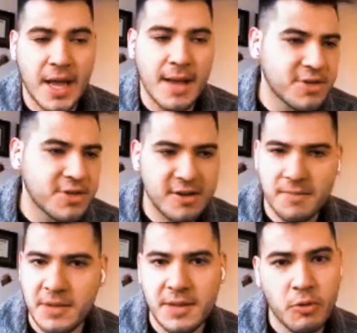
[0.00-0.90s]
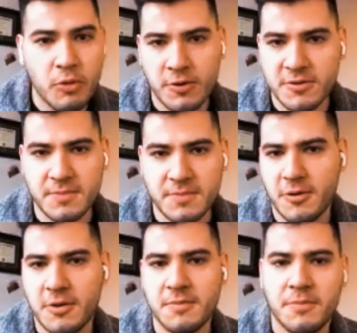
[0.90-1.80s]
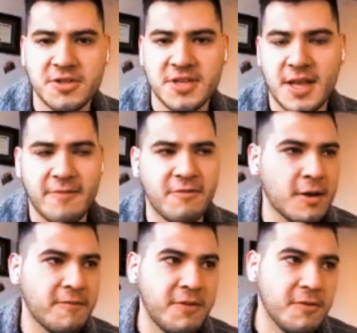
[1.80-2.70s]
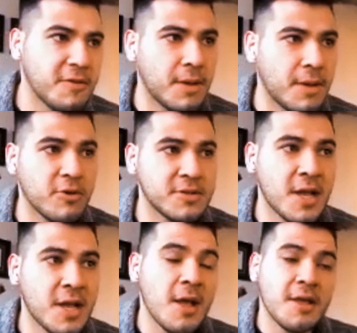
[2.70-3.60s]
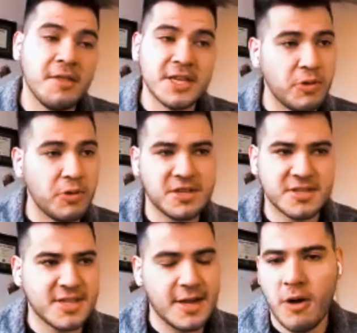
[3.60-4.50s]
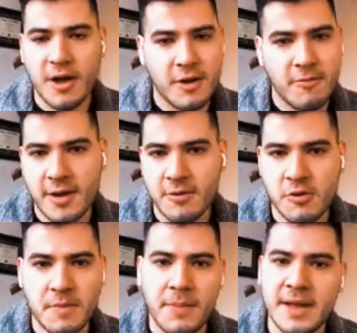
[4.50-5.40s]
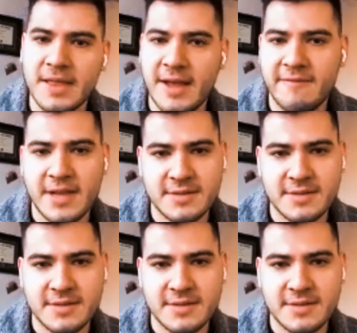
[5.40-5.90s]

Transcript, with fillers: Like I'm starting to meet more girls in per person. I've gotten a few numbers this week just like walking around going about my life